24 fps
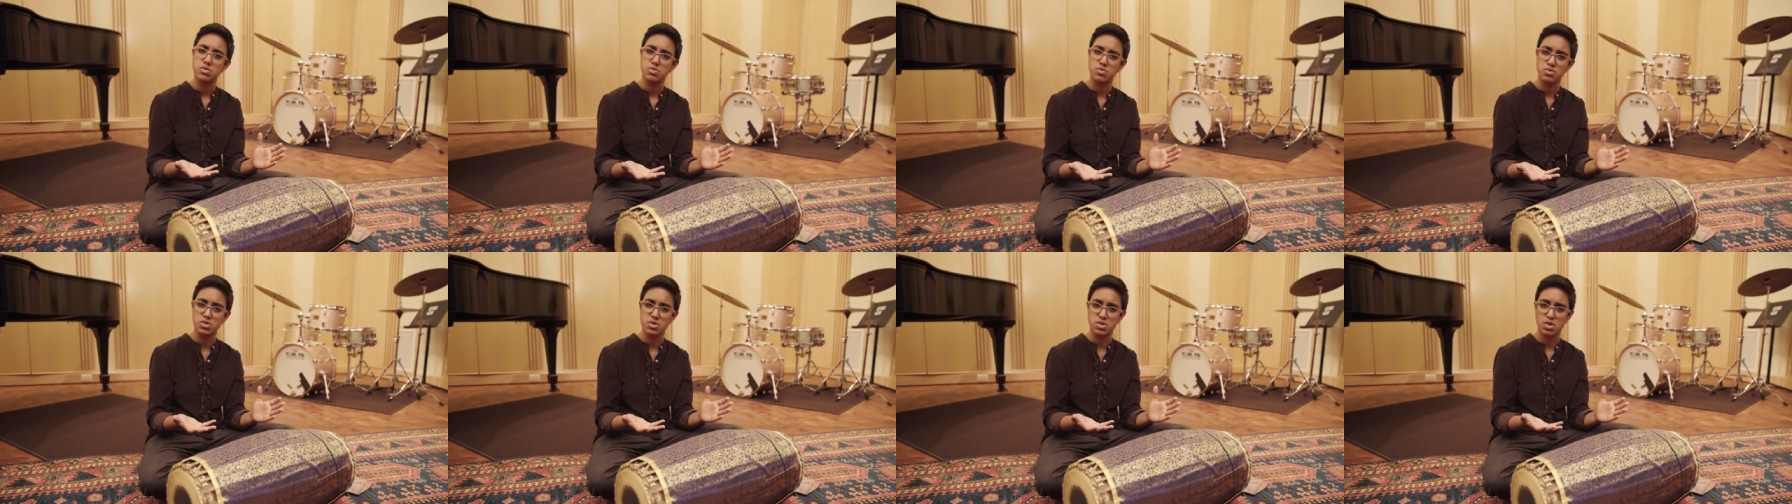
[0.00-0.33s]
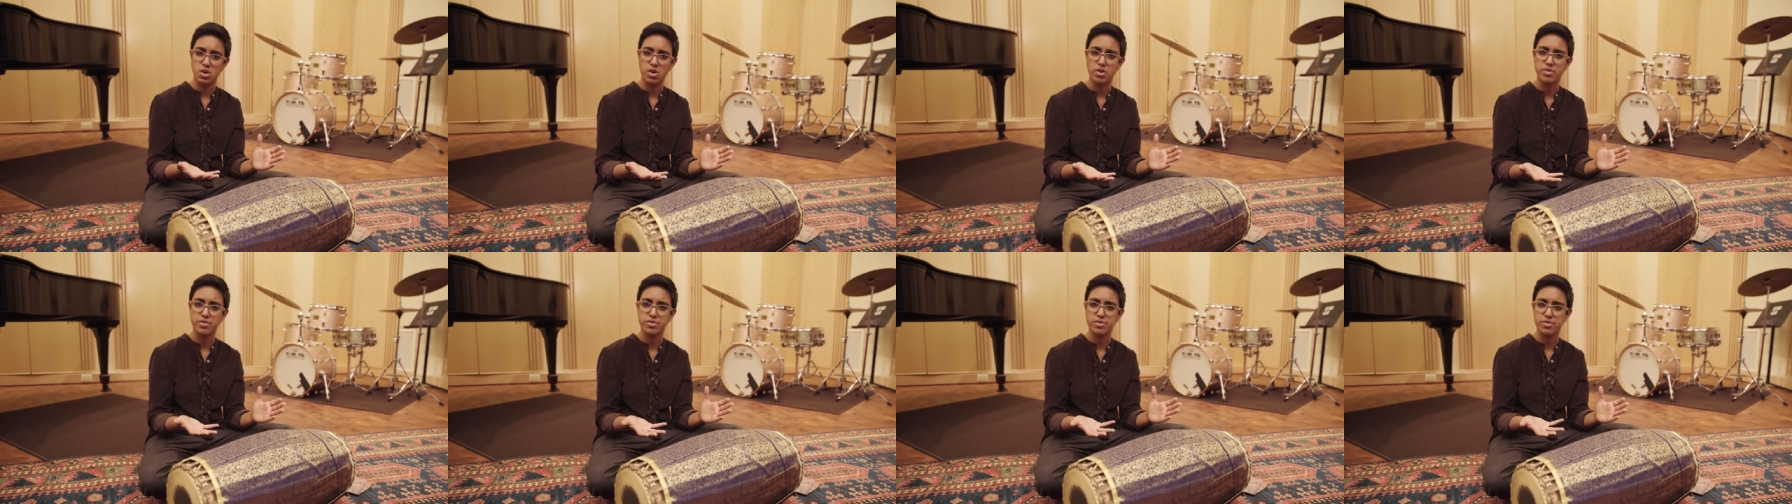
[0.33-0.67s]

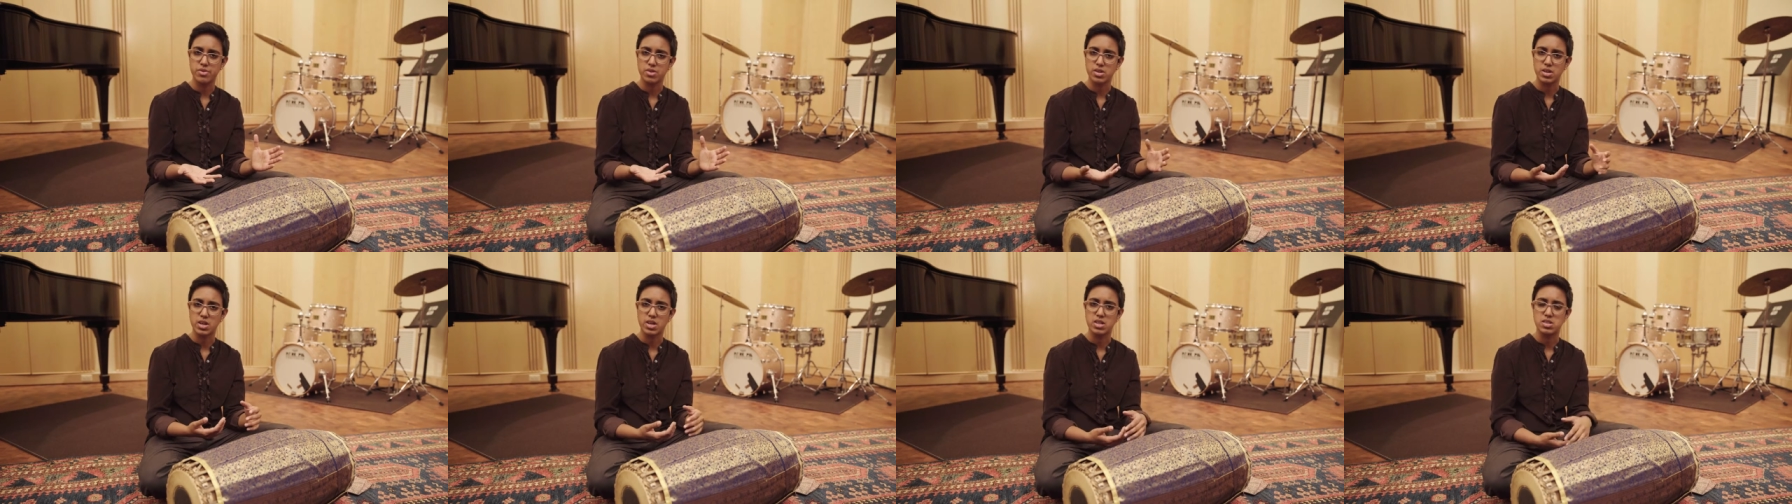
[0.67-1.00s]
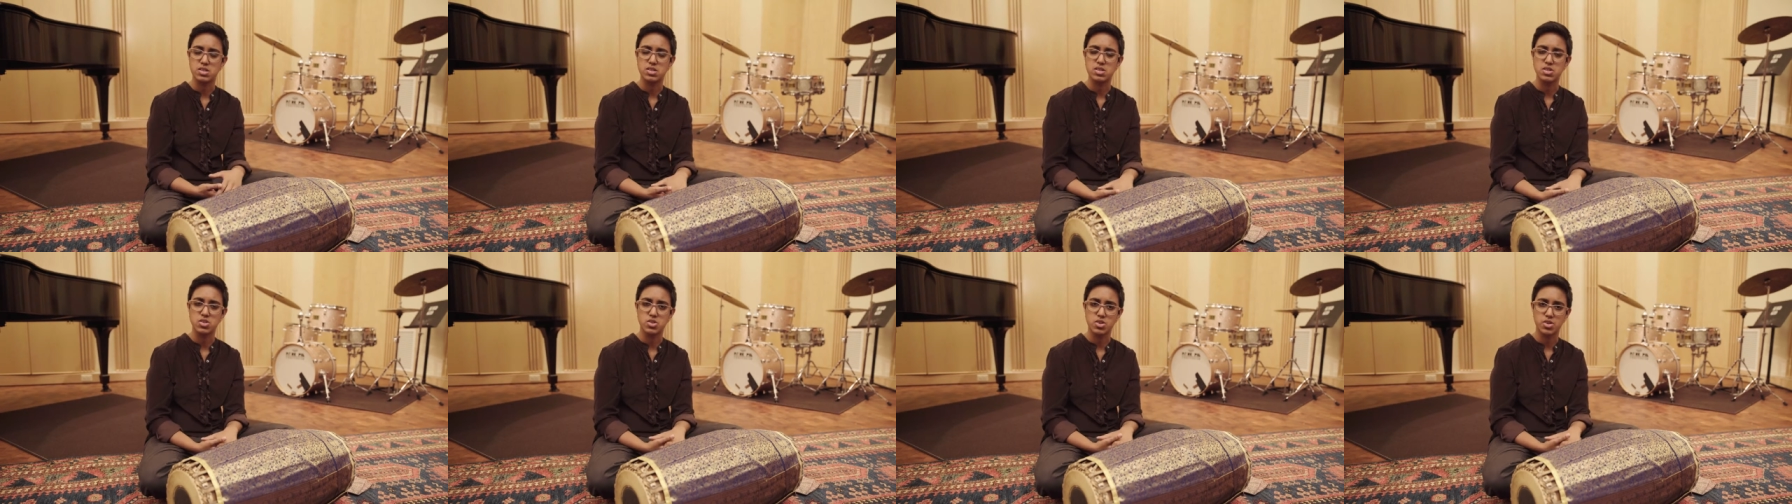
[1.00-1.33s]
resolve
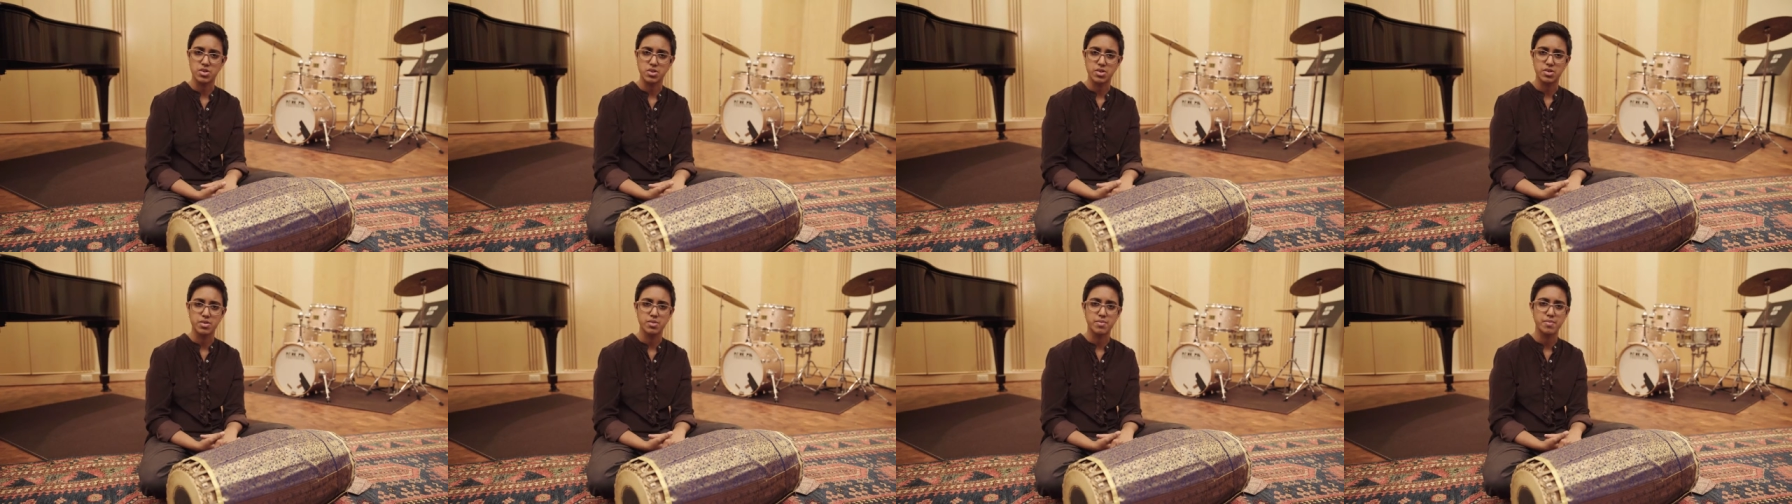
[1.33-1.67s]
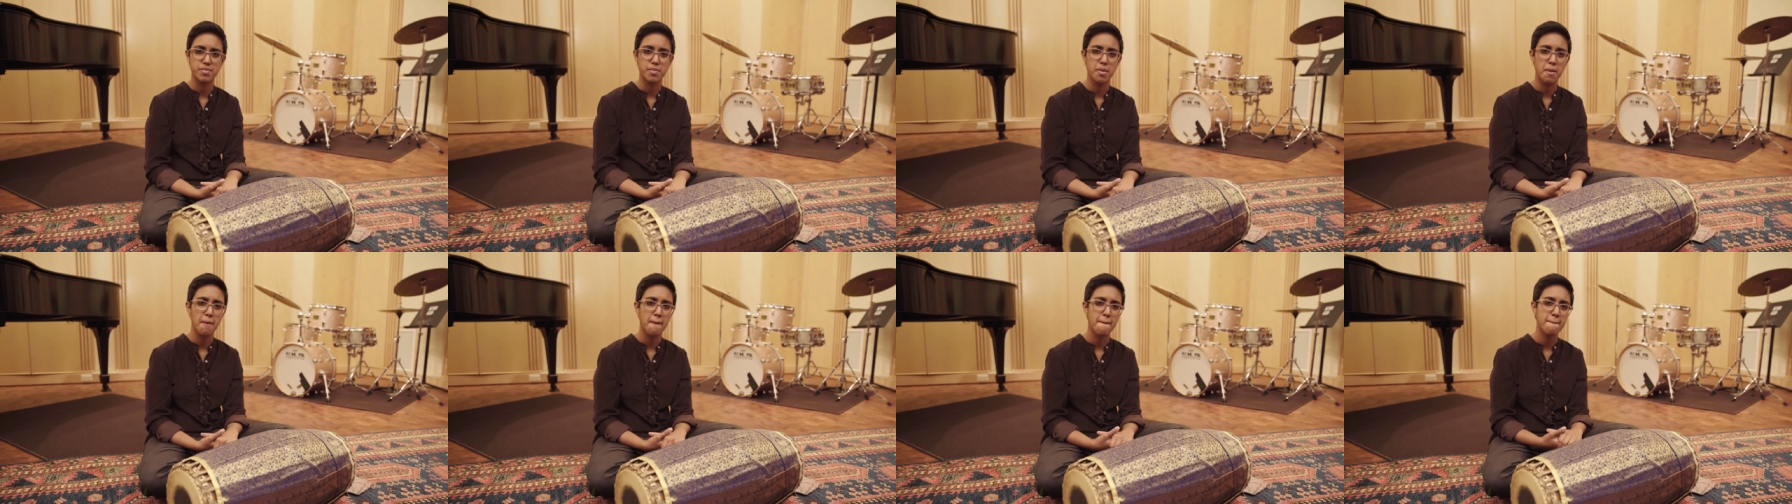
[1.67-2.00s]
against each other.
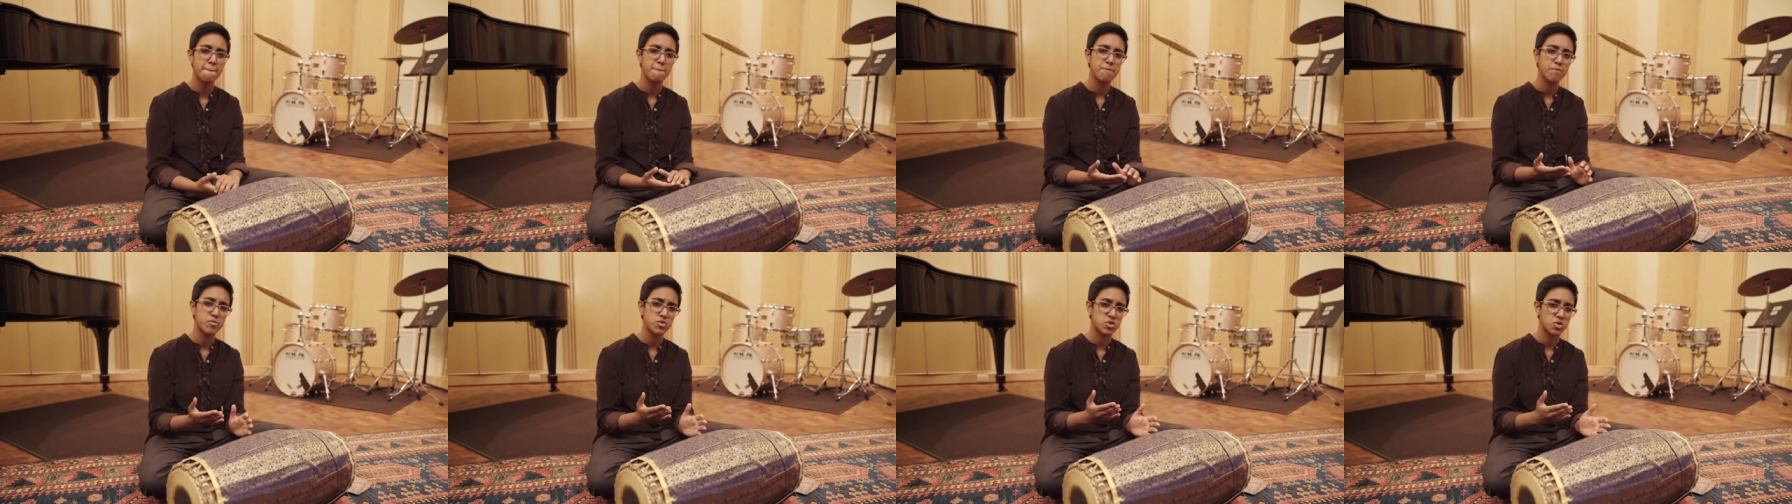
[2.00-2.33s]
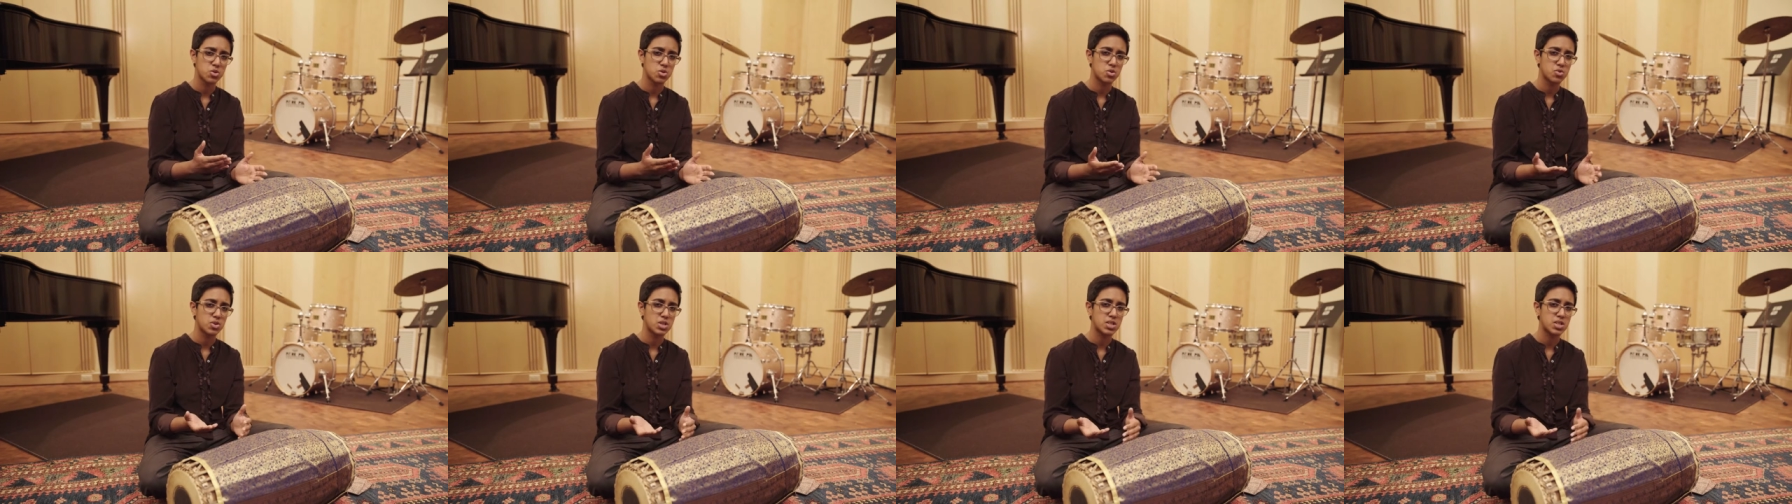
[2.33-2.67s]

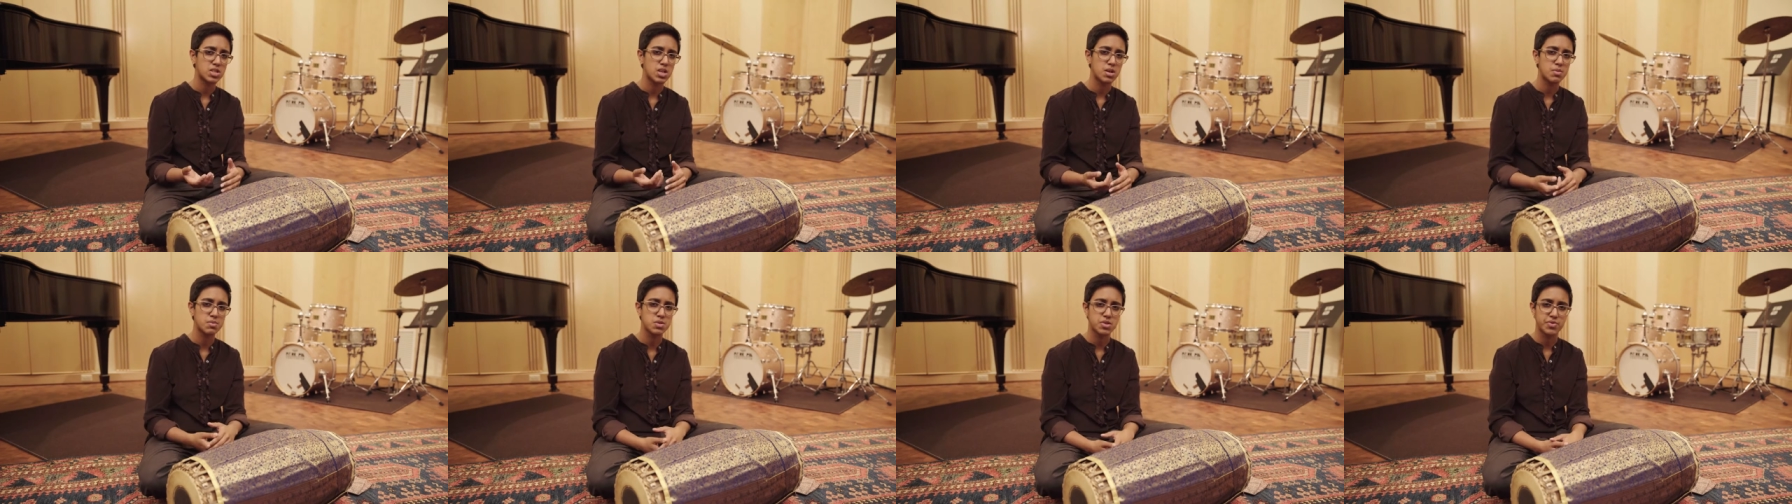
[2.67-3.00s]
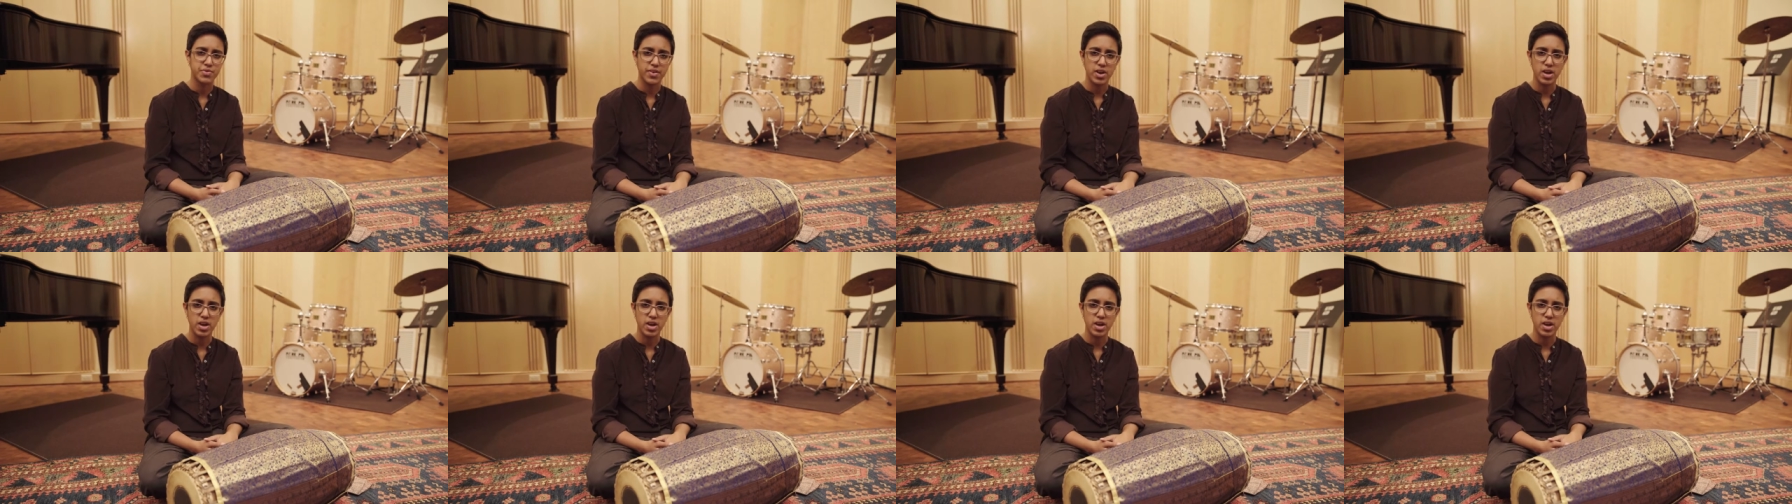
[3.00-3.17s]
So 3 times